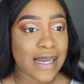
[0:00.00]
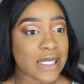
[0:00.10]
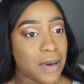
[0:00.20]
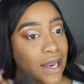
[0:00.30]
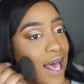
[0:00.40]

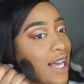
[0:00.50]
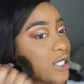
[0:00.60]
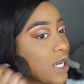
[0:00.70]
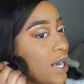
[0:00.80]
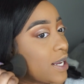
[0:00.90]
is my
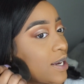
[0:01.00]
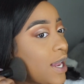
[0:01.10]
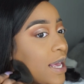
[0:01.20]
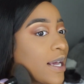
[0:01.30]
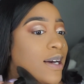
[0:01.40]
lash line.
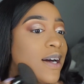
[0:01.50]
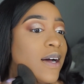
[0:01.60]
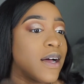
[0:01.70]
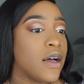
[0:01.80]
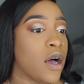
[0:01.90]
Like,
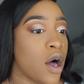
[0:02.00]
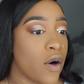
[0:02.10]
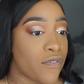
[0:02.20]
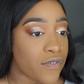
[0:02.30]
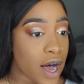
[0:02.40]

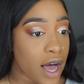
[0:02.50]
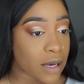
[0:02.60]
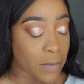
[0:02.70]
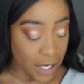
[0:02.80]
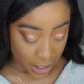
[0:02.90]

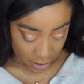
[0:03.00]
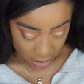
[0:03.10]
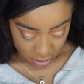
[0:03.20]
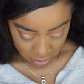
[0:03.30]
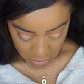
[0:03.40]
me.